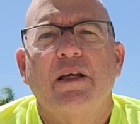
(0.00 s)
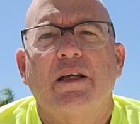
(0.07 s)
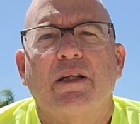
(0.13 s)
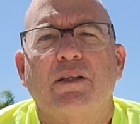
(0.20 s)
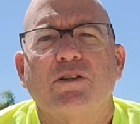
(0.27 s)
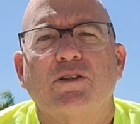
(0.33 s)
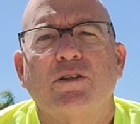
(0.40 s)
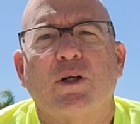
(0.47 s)

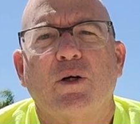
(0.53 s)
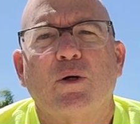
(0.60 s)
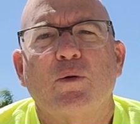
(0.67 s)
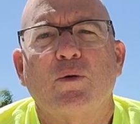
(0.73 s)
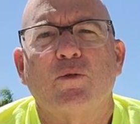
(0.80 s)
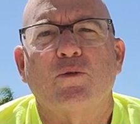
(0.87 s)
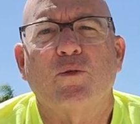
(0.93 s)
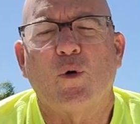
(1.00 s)
And
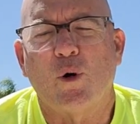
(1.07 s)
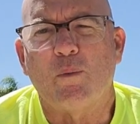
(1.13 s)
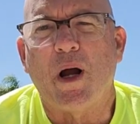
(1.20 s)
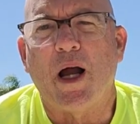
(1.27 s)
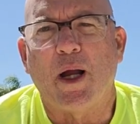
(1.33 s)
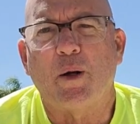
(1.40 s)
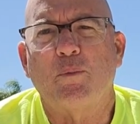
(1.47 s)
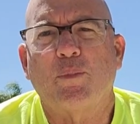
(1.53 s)
so for
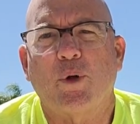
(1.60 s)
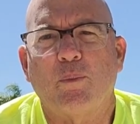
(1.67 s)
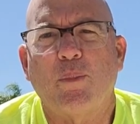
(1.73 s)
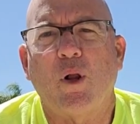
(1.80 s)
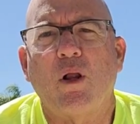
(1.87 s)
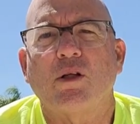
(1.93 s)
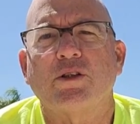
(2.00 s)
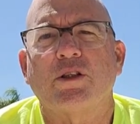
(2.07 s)
my
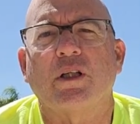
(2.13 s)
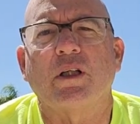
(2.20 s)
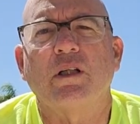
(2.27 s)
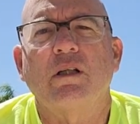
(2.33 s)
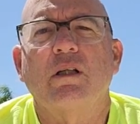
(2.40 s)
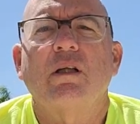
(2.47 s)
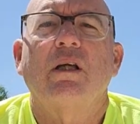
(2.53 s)
propulsion,